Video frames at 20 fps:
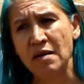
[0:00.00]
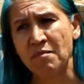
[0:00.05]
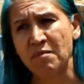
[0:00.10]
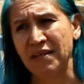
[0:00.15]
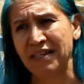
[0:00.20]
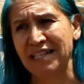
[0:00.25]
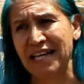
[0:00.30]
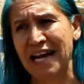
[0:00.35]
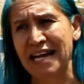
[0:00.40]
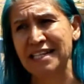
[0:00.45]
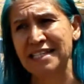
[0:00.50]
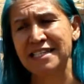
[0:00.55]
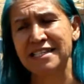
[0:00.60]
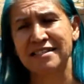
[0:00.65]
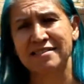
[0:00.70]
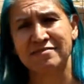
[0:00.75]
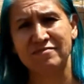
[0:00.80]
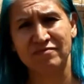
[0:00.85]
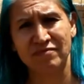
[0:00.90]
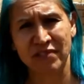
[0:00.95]
but
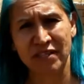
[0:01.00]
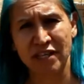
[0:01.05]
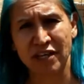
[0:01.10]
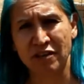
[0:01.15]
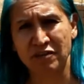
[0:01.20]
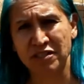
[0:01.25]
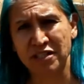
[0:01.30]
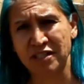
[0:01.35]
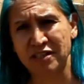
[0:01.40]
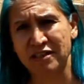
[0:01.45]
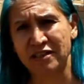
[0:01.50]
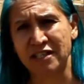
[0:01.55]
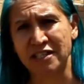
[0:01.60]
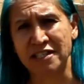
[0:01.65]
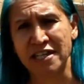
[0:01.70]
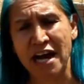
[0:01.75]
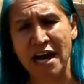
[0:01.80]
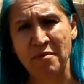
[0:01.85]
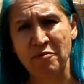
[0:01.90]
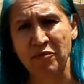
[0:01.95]
that's, you know, to the
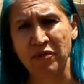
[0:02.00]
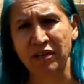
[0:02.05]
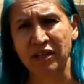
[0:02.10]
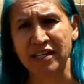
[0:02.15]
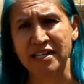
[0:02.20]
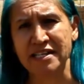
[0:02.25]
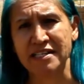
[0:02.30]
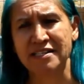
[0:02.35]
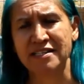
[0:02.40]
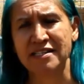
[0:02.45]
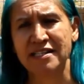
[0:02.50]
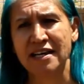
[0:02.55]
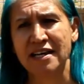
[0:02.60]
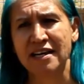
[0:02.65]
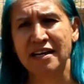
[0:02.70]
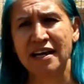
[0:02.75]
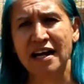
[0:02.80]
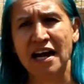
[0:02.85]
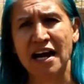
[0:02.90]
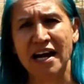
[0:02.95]
time release
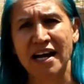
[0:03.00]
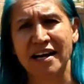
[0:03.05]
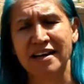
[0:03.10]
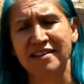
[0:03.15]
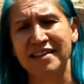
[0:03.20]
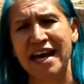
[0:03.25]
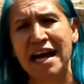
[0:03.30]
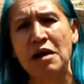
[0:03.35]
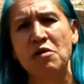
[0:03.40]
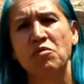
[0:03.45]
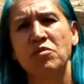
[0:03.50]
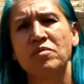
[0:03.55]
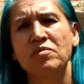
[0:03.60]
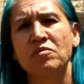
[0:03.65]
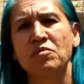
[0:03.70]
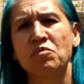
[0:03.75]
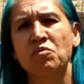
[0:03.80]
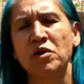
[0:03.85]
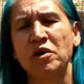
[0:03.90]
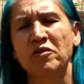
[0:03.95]
kind that
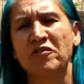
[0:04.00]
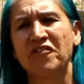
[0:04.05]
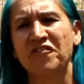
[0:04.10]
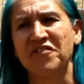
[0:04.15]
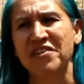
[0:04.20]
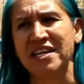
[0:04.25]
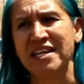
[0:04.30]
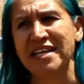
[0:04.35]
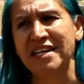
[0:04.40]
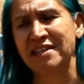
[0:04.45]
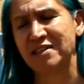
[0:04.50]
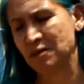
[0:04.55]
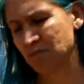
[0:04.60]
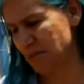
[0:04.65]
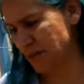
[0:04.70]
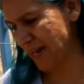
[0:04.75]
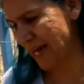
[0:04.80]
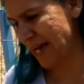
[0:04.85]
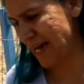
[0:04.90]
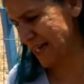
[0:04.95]
will feed the
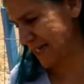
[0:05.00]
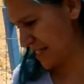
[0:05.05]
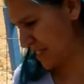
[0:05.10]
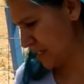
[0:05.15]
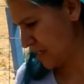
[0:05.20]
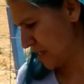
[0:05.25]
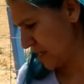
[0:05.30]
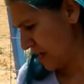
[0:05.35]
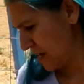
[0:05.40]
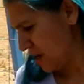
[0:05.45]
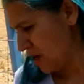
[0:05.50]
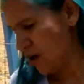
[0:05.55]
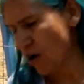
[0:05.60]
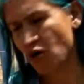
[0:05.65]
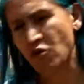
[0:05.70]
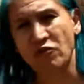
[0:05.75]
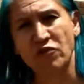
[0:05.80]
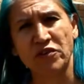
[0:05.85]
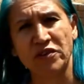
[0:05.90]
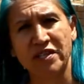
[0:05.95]
plants
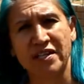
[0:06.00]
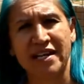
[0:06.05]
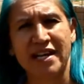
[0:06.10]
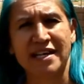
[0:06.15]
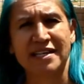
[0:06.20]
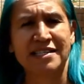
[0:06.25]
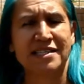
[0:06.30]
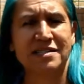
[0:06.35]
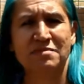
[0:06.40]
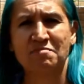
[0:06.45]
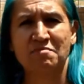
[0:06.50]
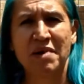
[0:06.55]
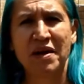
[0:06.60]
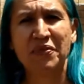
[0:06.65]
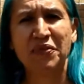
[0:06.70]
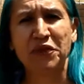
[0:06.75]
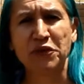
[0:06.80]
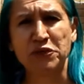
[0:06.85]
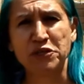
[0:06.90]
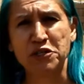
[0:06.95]
over the next
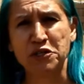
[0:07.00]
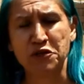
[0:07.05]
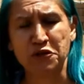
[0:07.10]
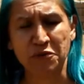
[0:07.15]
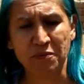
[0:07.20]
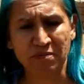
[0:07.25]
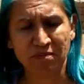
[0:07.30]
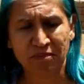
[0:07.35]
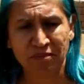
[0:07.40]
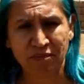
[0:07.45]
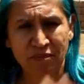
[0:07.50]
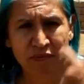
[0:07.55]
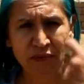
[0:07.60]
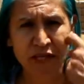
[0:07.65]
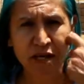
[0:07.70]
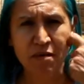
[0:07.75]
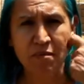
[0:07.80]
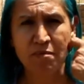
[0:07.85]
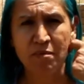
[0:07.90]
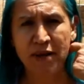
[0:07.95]
month or two.
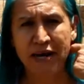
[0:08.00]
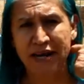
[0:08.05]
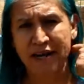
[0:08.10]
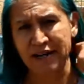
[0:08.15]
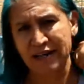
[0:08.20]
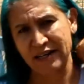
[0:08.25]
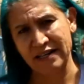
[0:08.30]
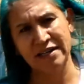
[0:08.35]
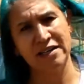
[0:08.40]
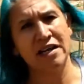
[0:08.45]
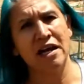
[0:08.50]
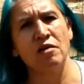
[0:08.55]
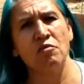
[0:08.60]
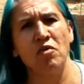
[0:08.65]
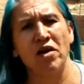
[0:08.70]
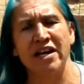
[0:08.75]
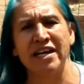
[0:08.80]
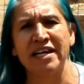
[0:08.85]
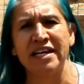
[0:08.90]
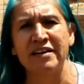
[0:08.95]
But I
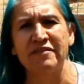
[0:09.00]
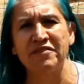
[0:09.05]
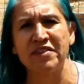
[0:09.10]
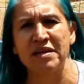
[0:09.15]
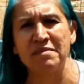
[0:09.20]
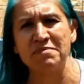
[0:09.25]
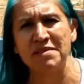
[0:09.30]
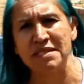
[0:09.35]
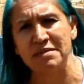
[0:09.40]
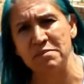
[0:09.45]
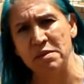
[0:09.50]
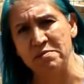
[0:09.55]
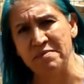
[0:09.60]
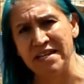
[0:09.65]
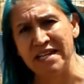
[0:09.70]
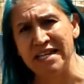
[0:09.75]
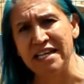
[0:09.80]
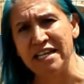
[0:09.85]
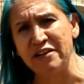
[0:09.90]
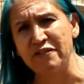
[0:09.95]
want to give them some
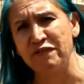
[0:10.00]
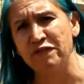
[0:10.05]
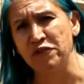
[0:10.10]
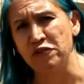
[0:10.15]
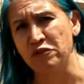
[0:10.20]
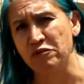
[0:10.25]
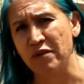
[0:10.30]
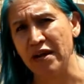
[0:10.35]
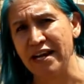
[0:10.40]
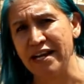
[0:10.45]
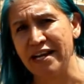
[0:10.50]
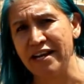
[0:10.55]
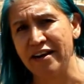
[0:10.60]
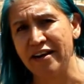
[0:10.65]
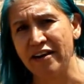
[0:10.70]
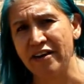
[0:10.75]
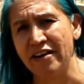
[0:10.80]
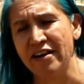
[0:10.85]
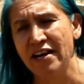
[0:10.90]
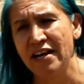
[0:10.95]
immediate food right
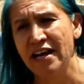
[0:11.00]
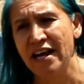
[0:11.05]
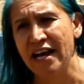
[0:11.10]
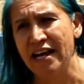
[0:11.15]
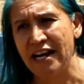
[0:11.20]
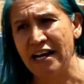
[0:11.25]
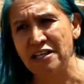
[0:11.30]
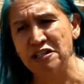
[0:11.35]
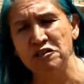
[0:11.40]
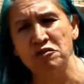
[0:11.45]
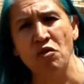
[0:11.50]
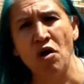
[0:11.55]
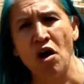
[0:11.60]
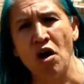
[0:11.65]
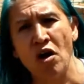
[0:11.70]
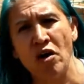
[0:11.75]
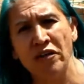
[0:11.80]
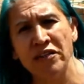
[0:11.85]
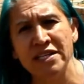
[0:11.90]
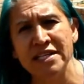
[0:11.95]
here. And I do
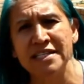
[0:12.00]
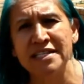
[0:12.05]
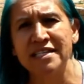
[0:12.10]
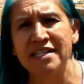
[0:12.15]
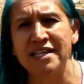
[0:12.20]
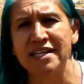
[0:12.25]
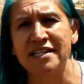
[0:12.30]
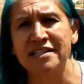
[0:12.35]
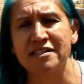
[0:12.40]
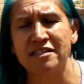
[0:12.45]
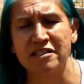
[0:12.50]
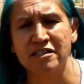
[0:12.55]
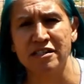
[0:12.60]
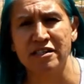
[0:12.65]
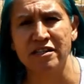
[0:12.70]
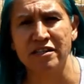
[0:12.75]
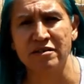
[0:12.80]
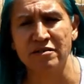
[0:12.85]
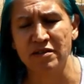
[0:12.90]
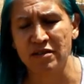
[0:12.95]
all these things
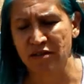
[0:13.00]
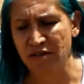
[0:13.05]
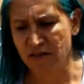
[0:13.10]
to